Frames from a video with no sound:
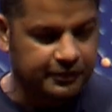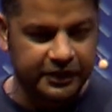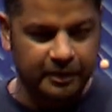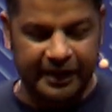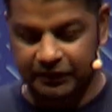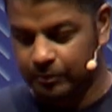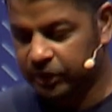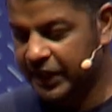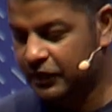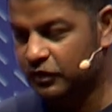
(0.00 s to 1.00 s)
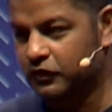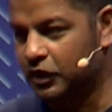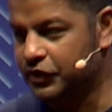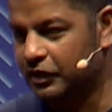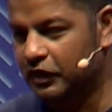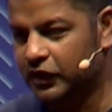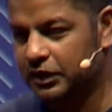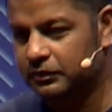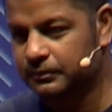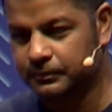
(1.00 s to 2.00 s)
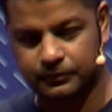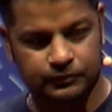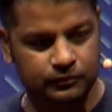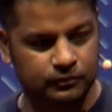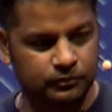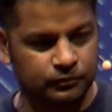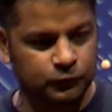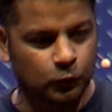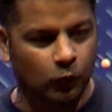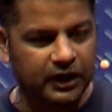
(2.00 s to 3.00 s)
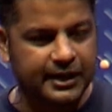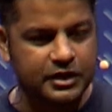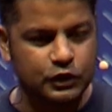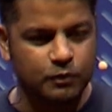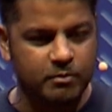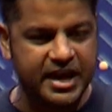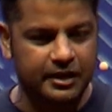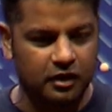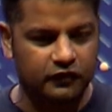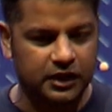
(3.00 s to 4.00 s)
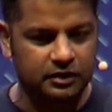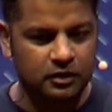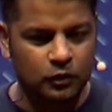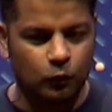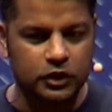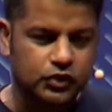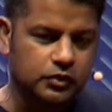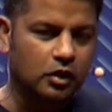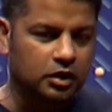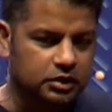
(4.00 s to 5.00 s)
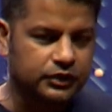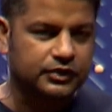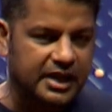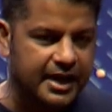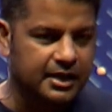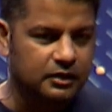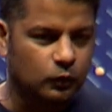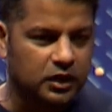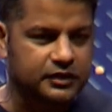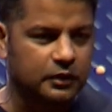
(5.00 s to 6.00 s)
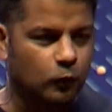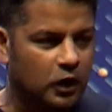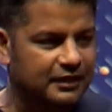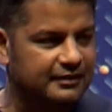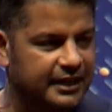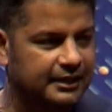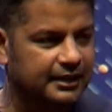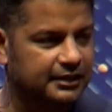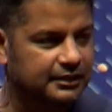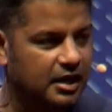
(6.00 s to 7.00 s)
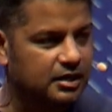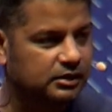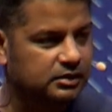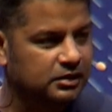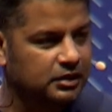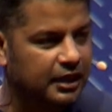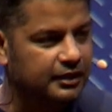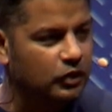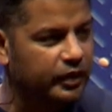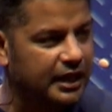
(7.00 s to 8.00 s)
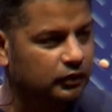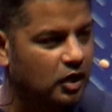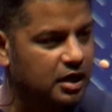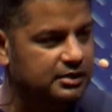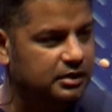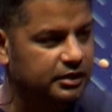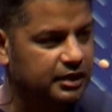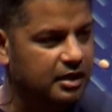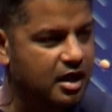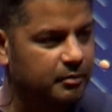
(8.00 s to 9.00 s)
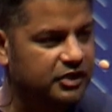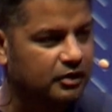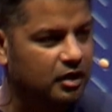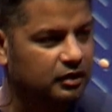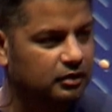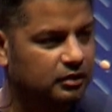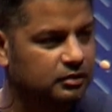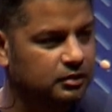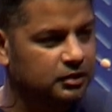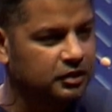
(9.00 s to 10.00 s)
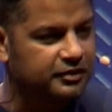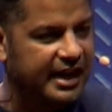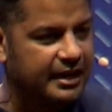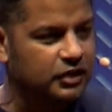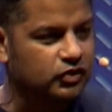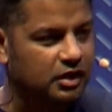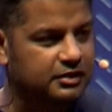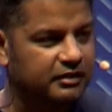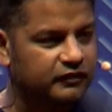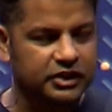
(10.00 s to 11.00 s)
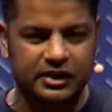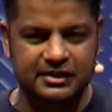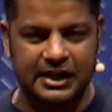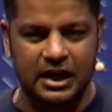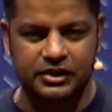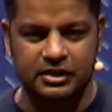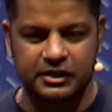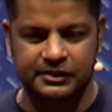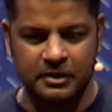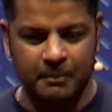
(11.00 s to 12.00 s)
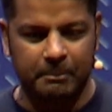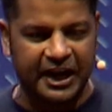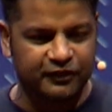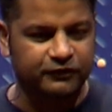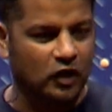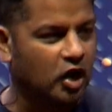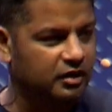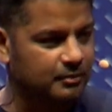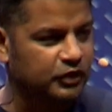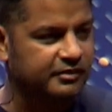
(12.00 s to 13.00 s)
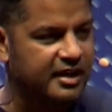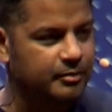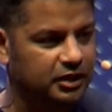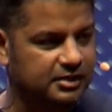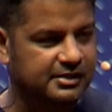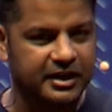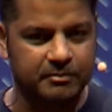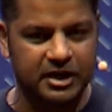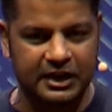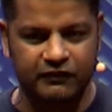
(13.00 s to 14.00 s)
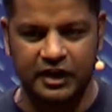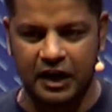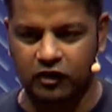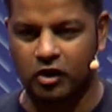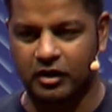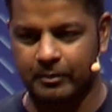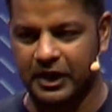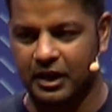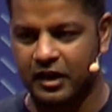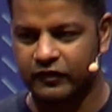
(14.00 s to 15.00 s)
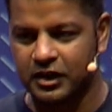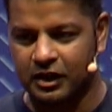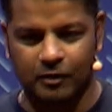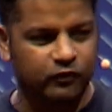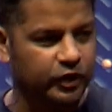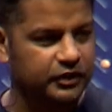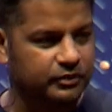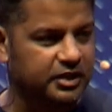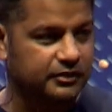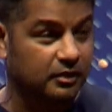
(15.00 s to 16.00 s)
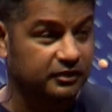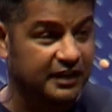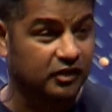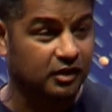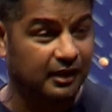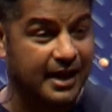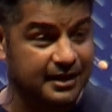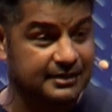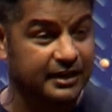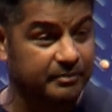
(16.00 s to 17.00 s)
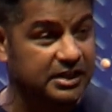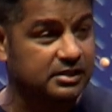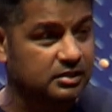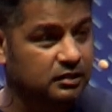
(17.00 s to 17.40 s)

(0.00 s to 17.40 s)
Think about the Play-Doh version of it. What can you make of it once you understand what is the one thing that it does? And don't get lost on the Economist article, because adding trust to every transaction is by far the most nebulous statement I've ever heard in my life. I'm 42 years old, so I've heard a lot of statements.